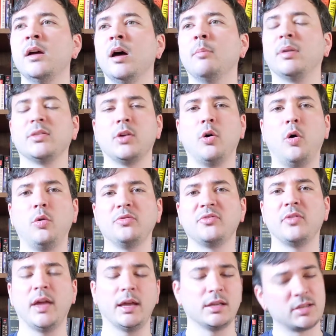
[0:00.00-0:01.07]
But the whole
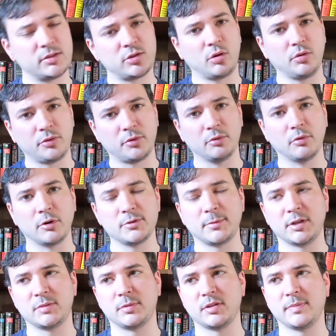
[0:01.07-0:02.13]
thing is told through
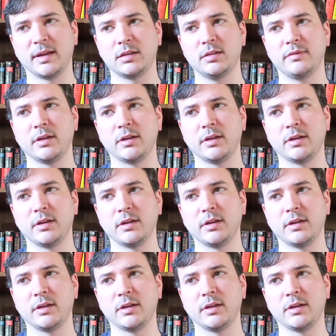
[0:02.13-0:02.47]
Rosemary's perspective,